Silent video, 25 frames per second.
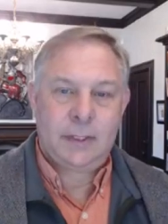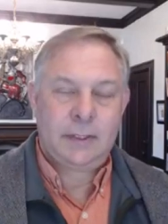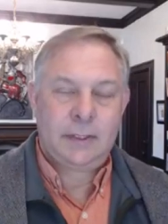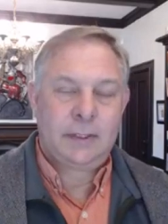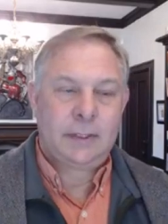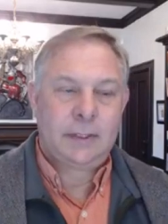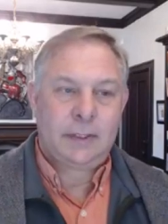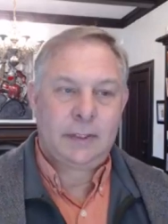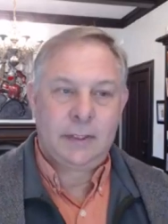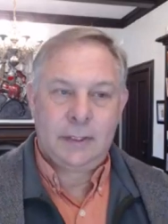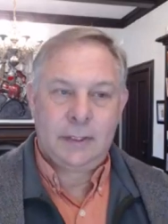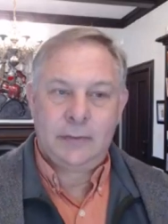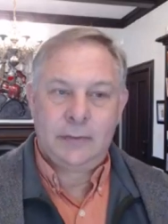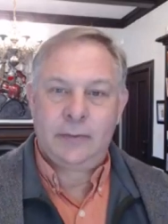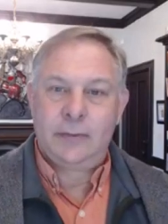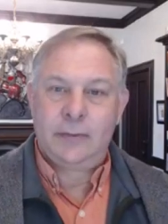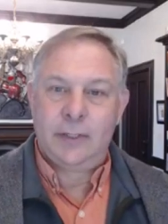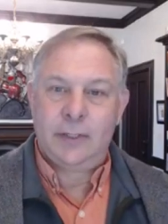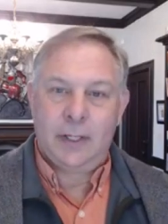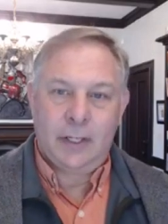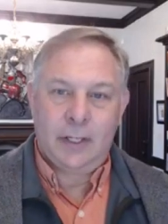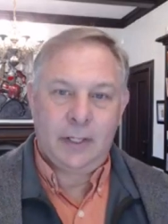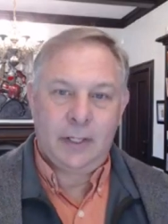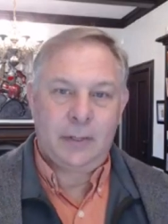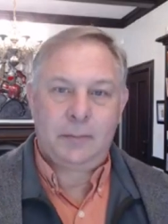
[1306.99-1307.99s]
to lift
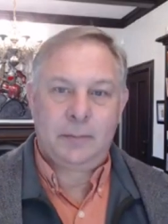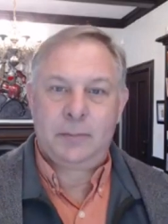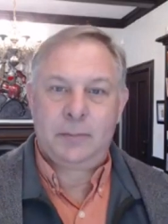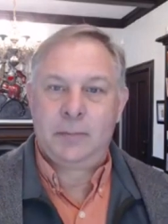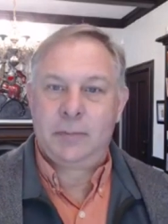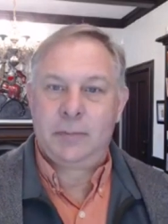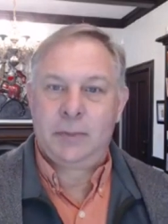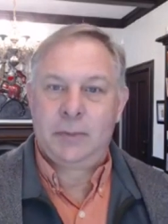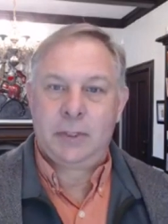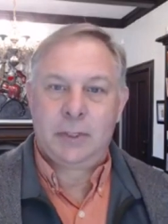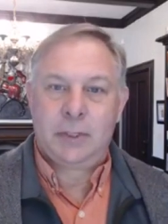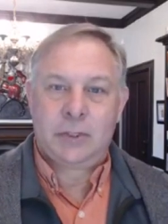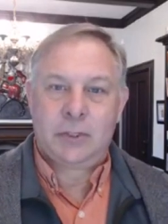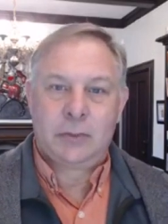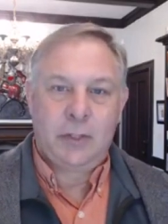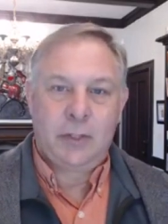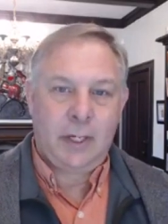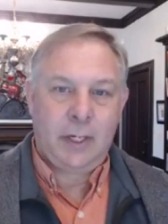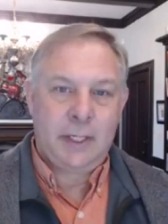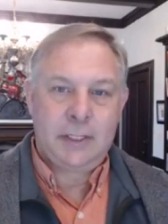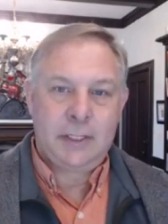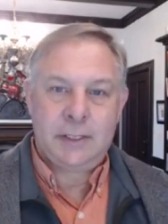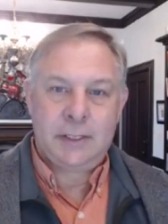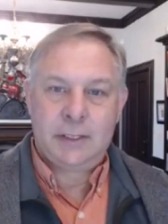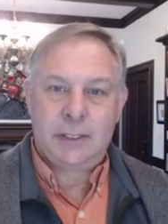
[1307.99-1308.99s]
up to
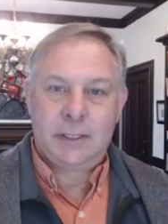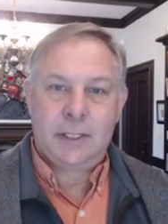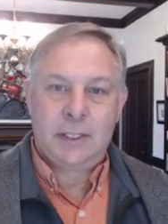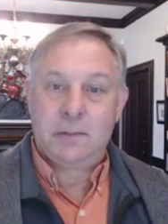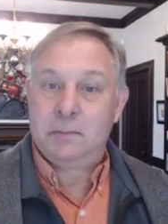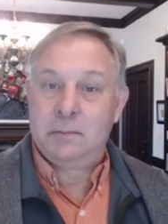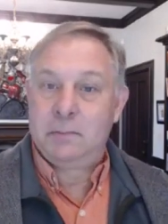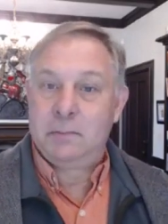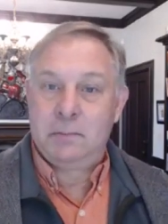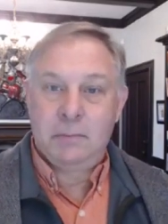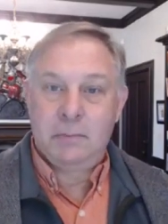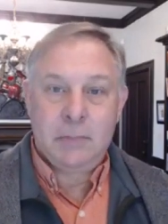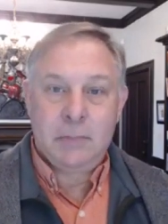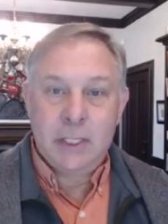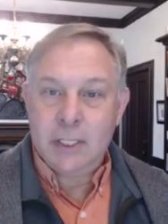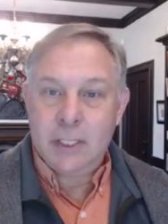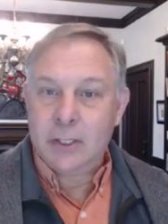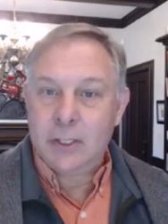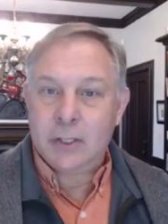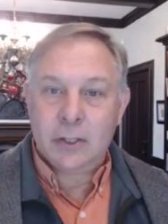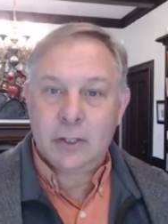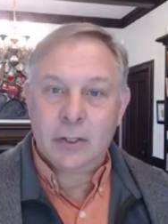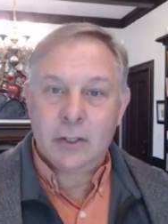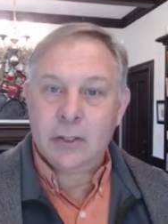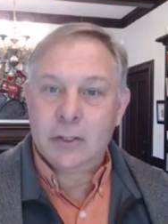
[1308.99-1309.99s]
Christ the
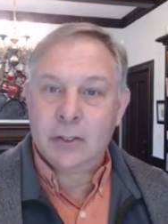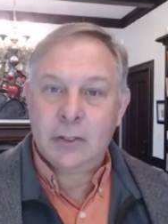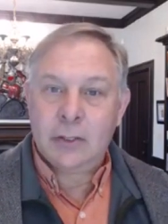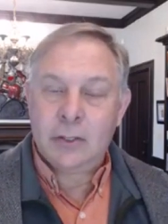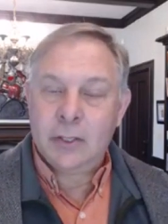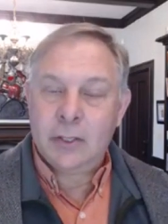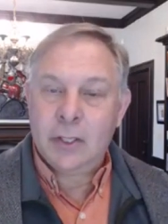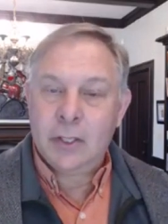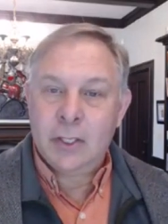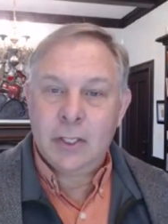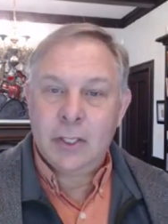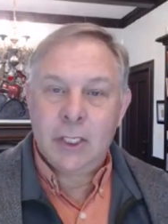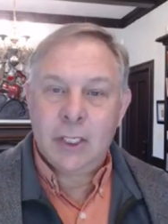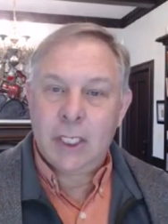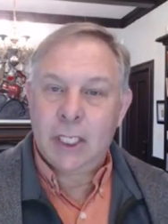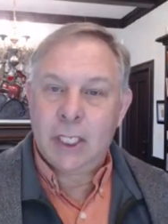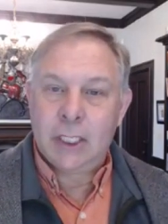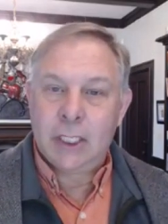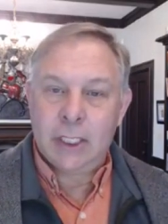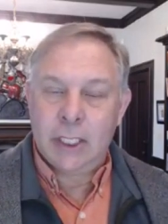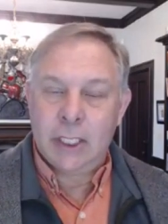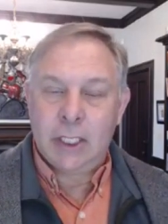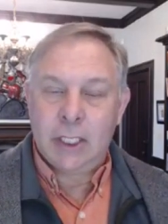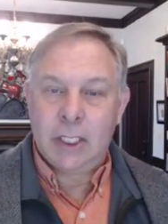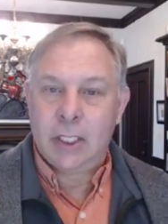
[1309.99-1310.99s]
meager
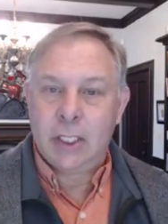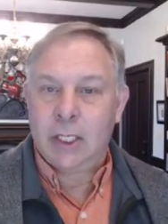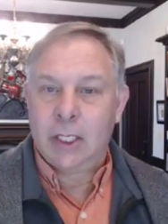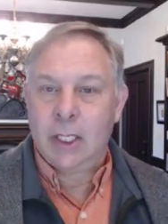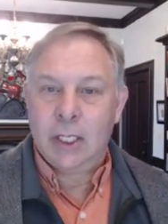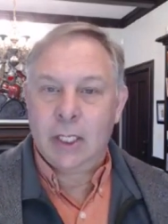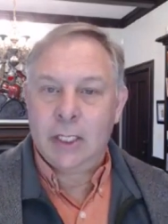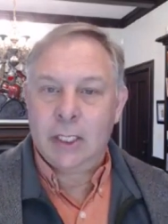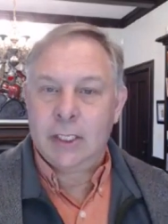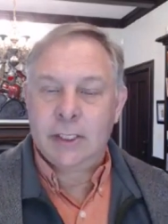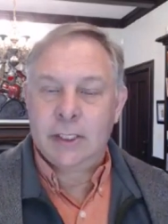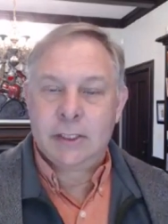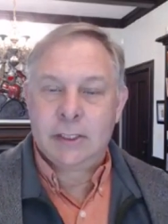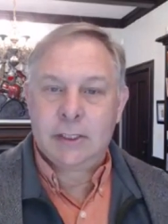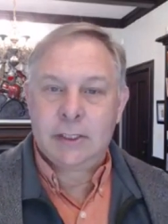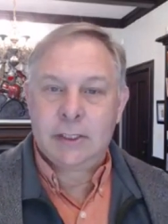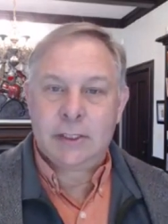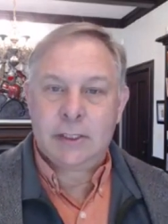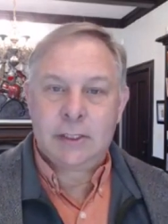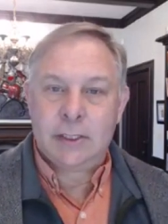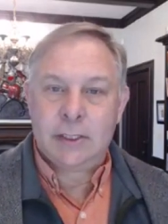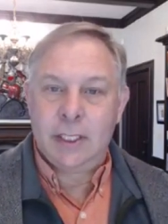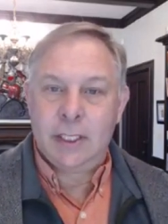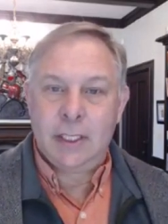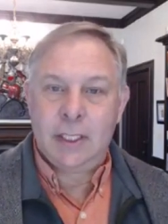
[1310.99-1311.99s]
little
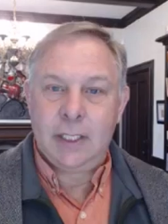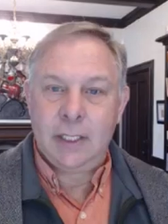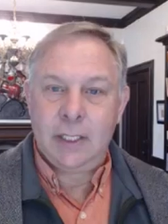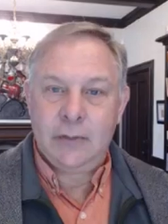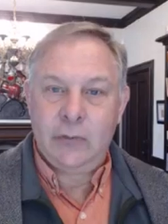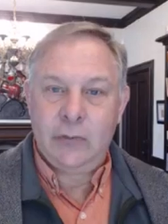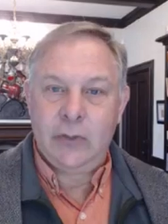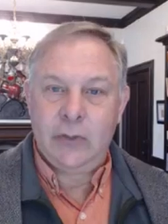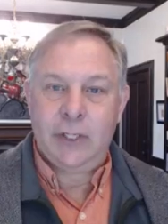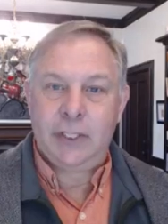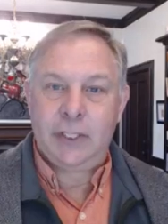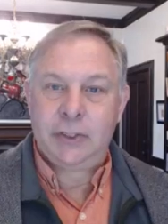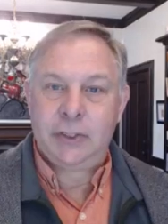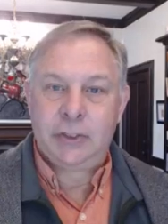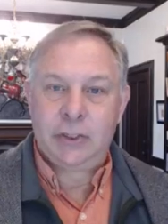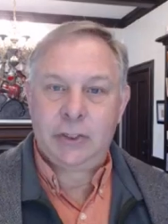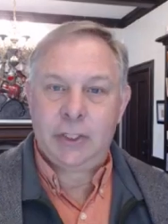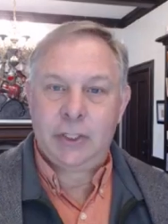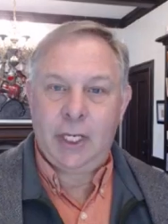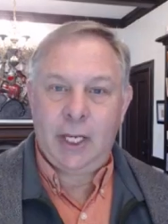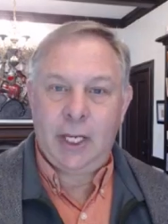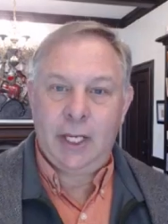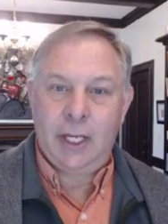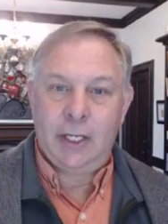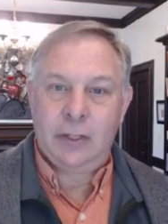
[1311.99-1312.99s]
stinky fish
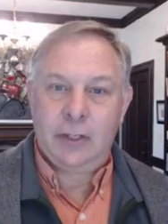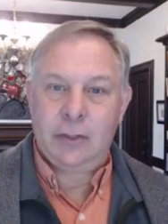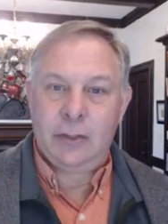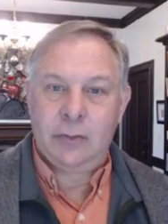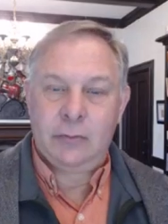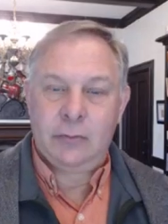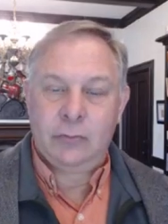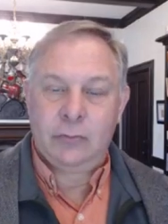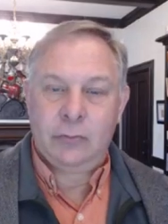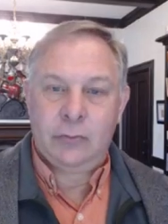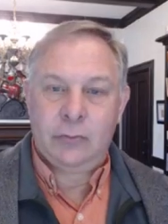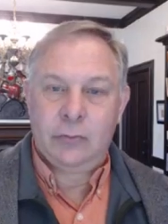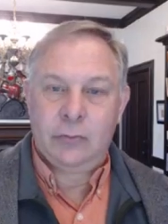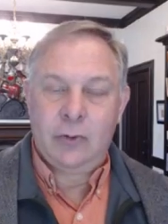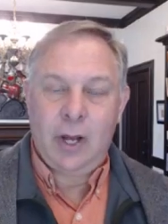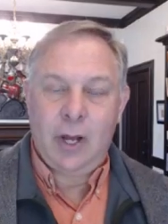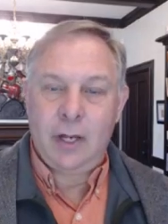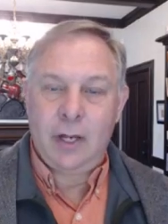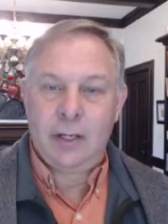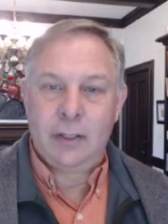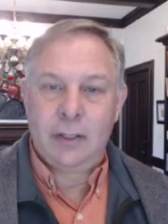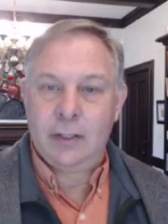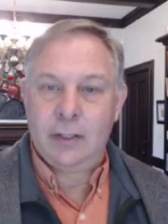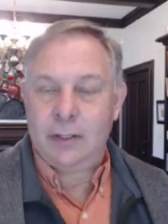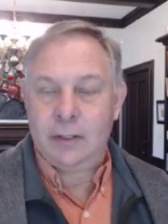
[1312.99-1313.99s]
and
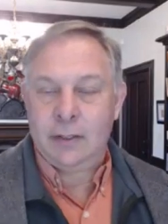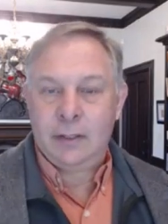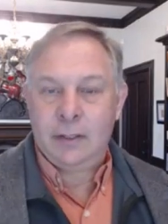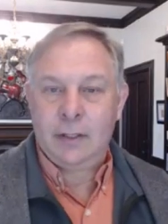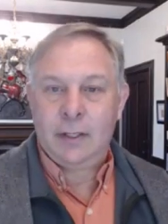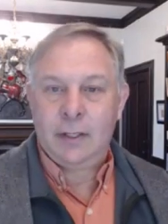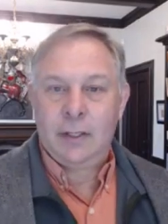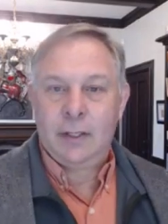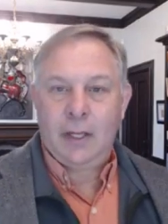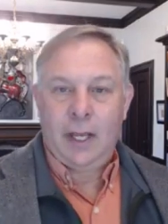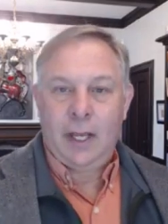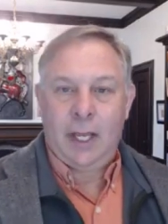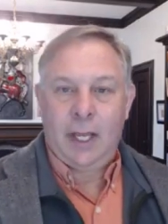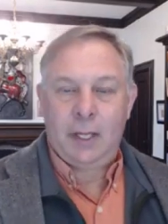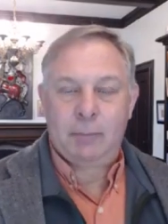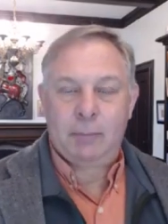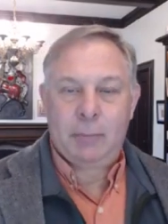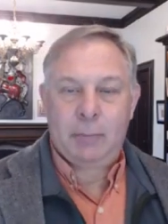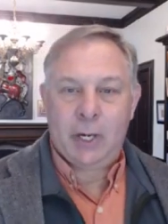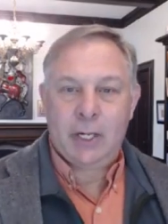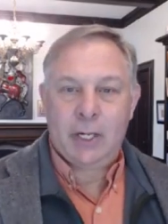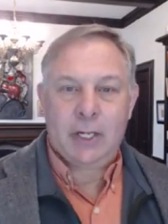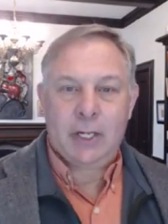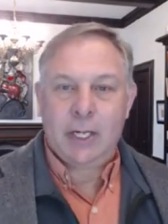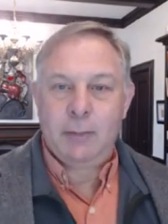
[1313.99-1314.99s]
rotten and
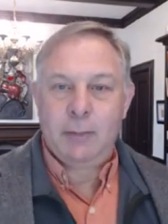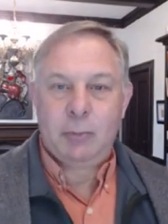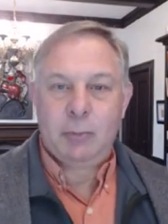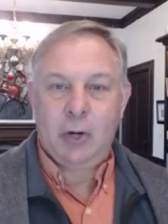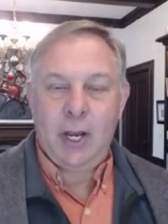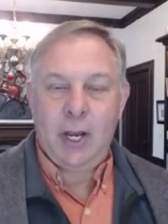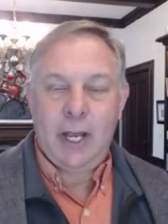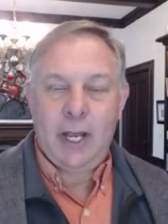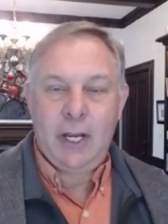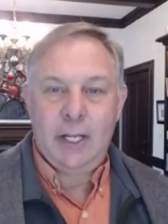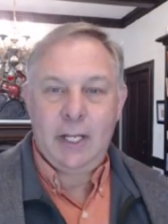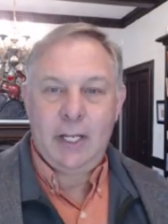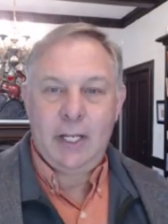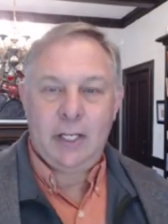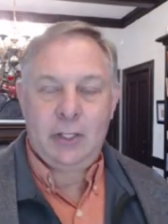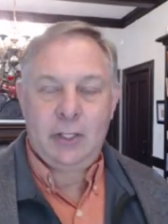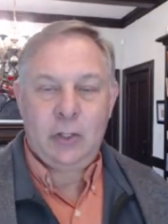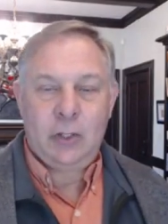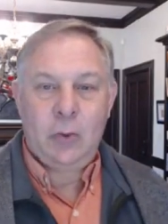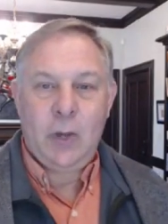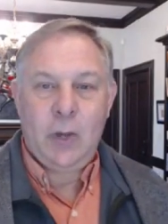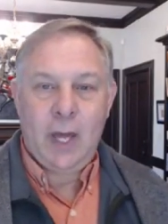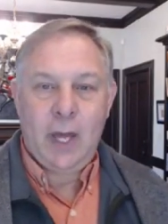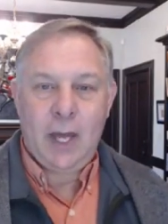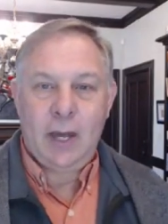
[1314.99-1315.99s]
punky bread that
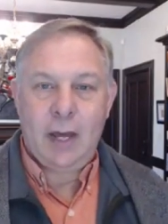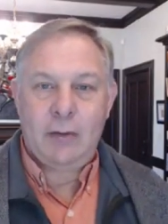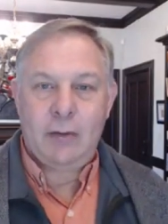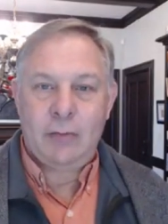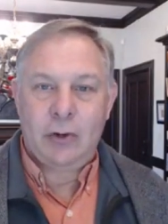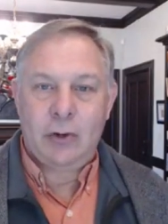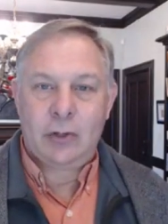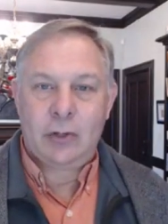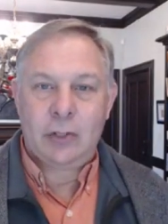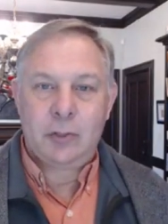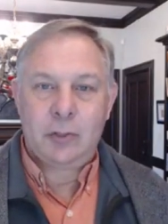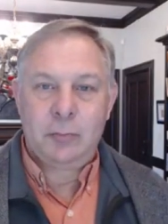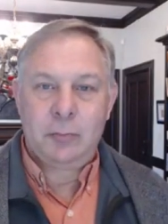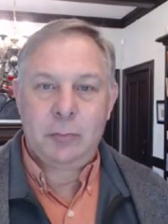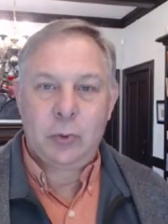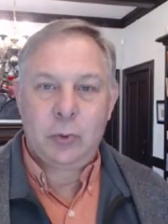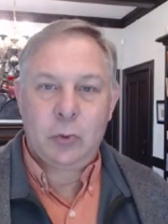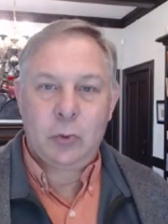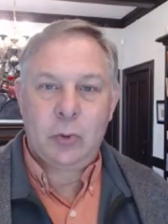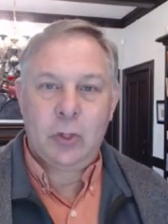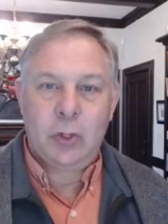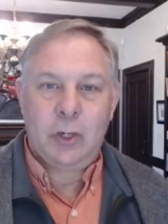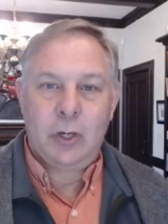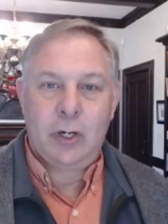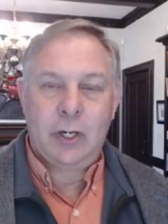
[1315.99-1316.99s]
you have on
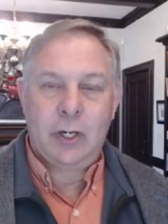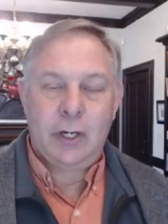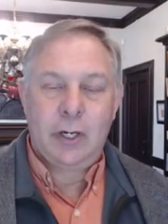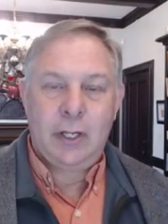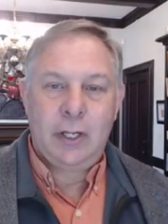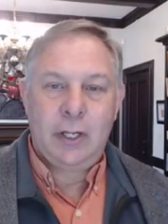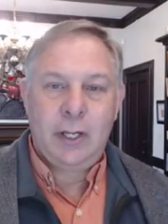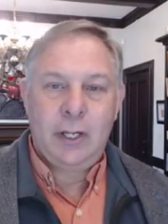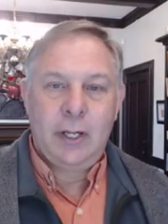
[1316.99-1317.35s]
board,